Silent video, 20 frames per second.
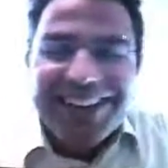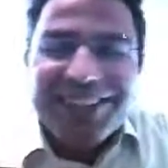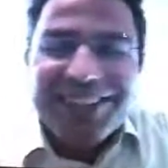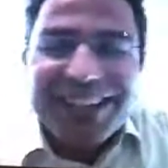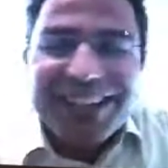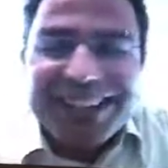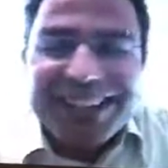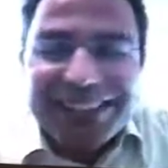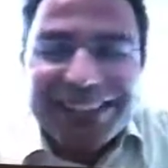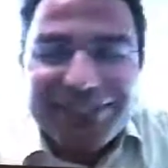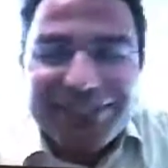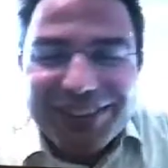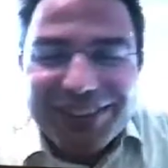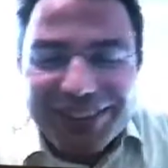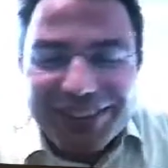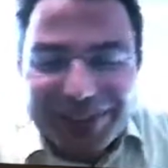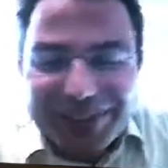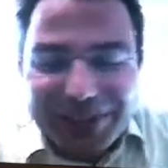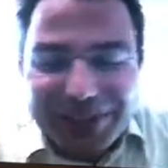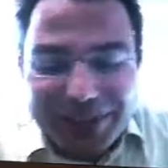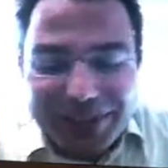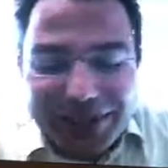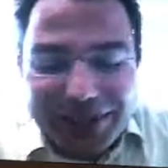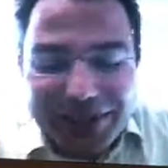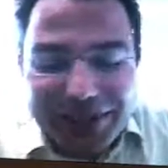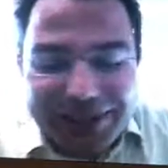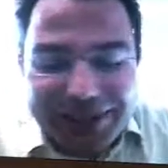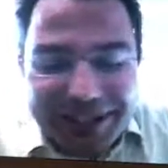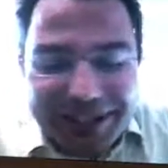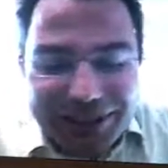Political point of view, we
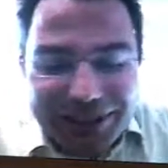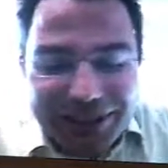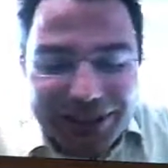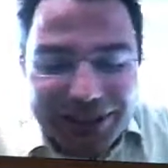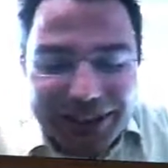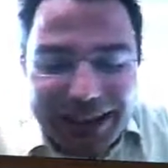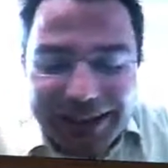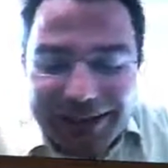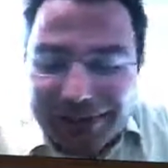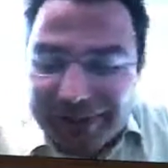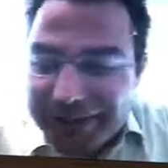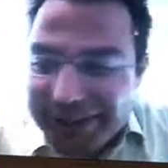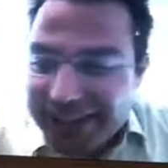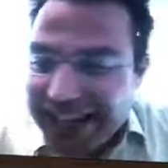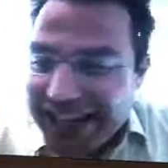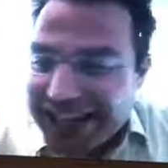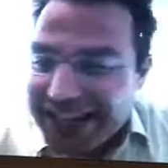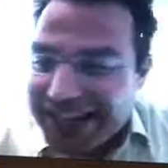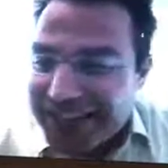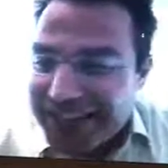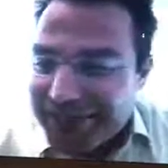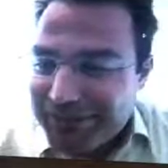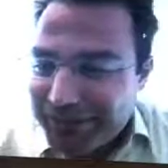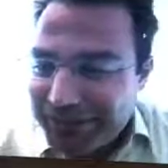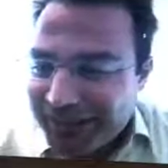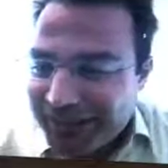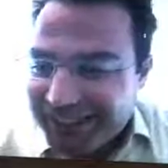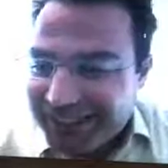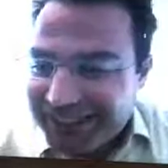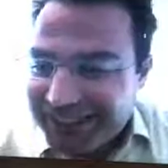have a new government in the last 6
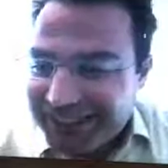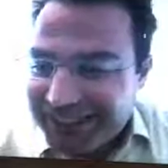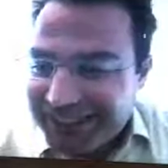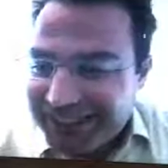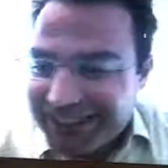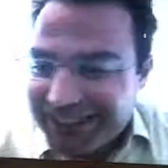months.